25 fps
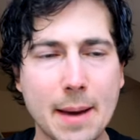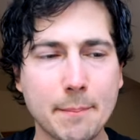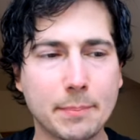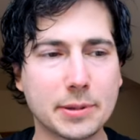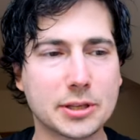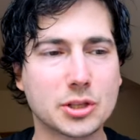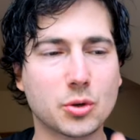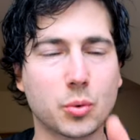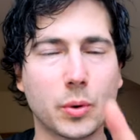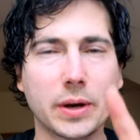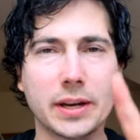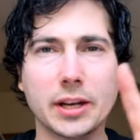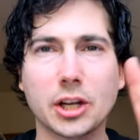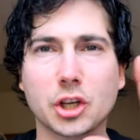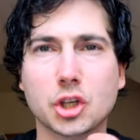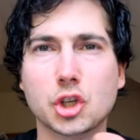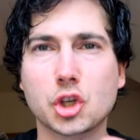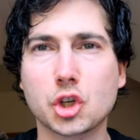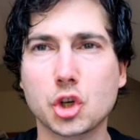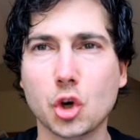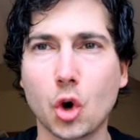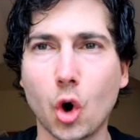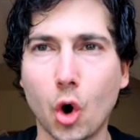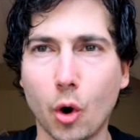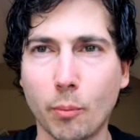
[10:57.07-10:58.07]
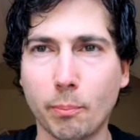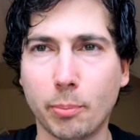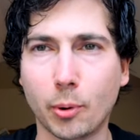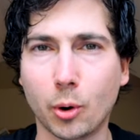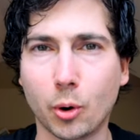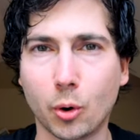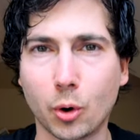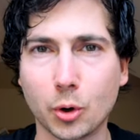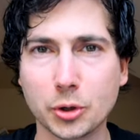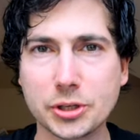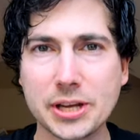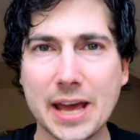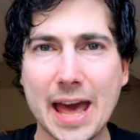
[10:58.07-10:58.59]
between a short
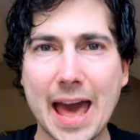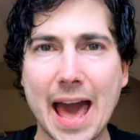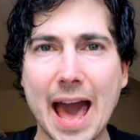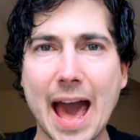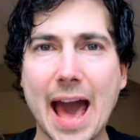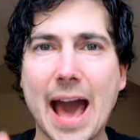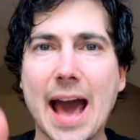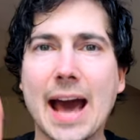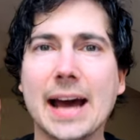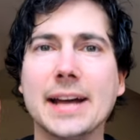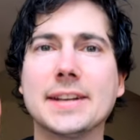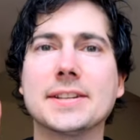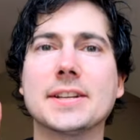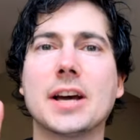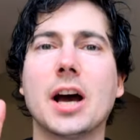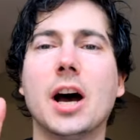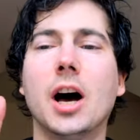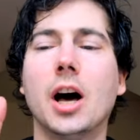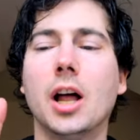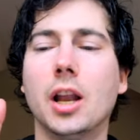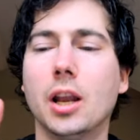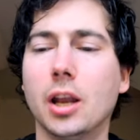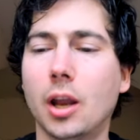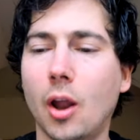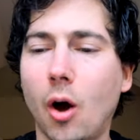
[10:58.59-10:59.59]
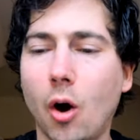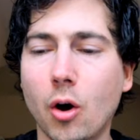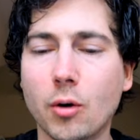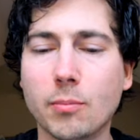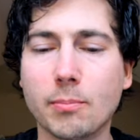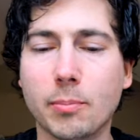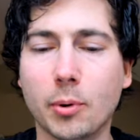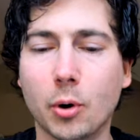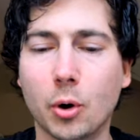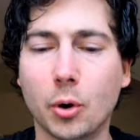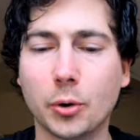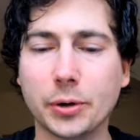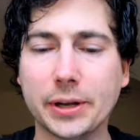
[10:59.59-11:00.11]
board and a
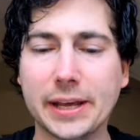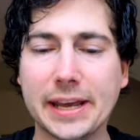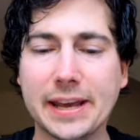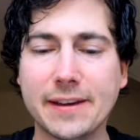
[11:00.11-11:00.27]
longboard.